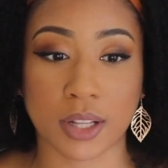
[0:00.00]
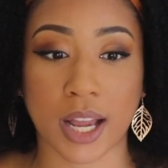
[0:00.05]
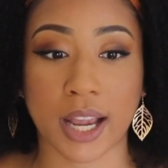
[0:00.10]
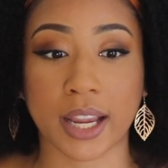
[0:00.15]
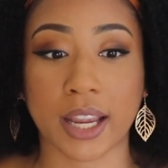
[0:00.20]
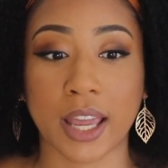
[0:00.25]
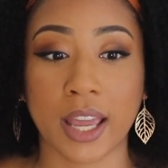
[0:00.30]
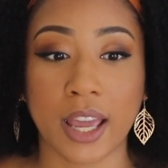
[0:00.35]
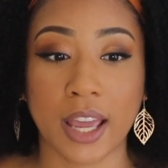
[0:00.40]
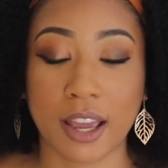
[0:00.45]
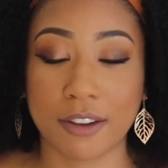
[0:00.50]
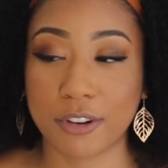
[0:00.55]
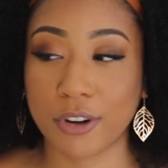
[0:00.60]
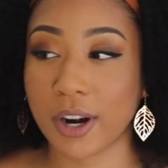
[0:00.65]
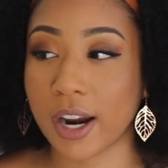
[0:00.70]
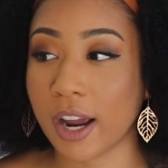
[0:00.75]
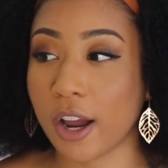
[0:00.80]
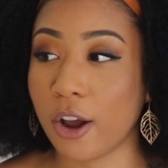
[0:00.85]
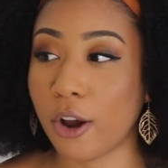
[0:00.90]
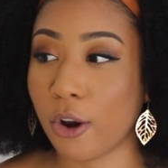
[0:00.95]
Like if
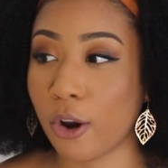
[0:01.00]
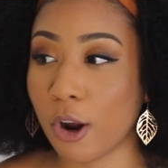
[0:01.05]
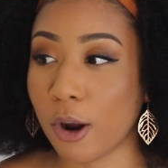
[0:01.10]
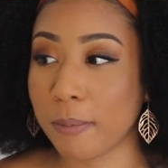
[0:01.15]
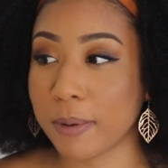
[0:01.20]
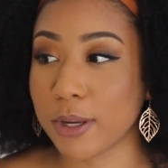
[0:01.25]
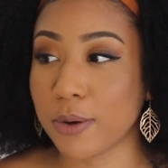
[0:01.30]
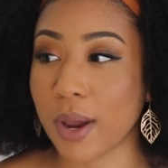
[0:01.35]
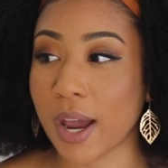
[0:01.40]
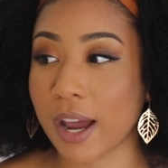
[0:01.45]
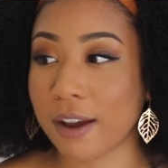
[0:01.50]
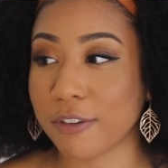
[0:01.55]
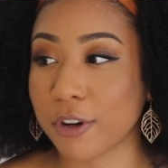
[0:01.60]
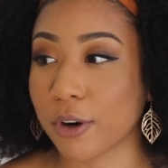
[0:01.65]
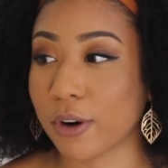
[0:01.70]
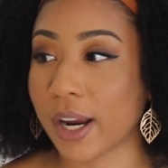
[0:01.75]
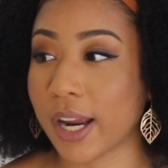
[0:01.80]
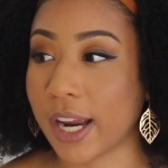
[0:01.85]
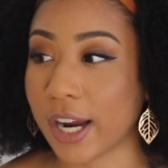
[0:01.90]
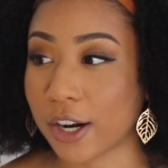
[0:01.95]
you're at home and you have
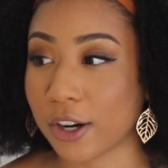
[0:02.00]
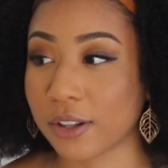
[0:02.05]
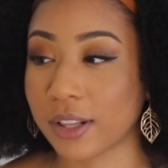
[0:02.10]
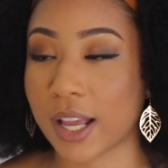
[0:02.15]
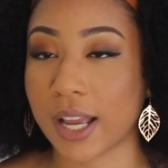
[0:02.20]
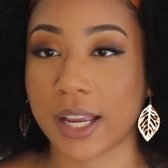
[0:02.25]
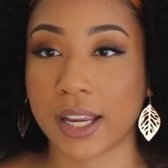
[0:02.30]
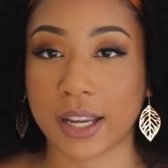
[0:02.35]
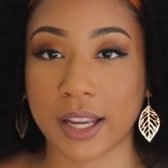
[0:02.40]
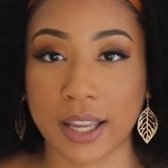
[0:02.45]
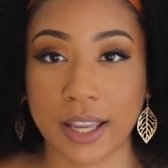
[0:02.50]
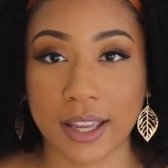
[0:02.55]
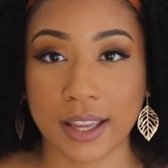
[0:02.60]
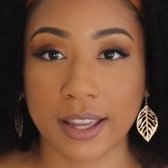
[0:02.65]
your hair like